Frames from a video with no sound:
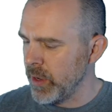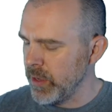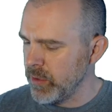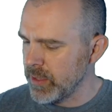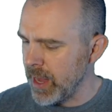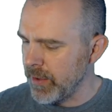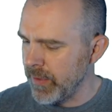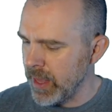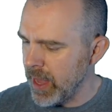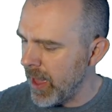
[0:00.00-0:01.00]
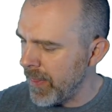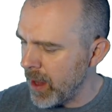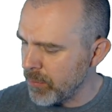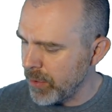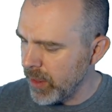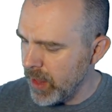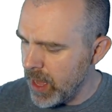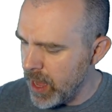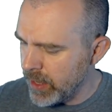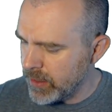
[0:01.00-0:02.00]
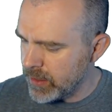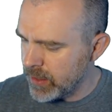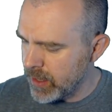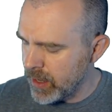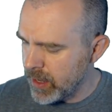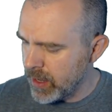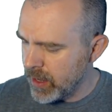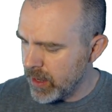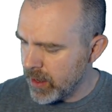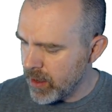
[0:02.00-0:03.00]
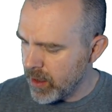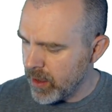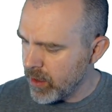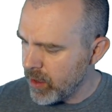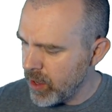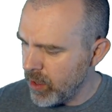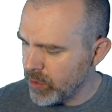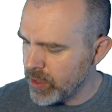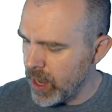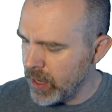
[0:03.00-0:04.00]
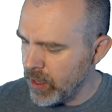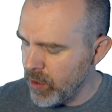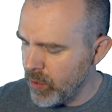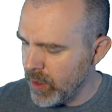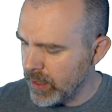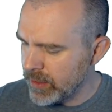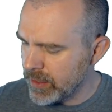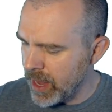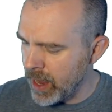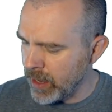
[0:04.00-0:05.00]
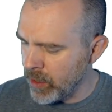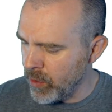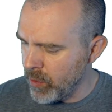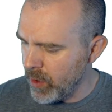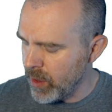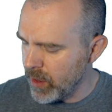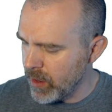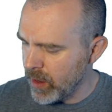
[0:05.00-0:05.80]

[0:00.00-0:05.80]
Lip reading: squared u sine v, and then plus cosine u sine u.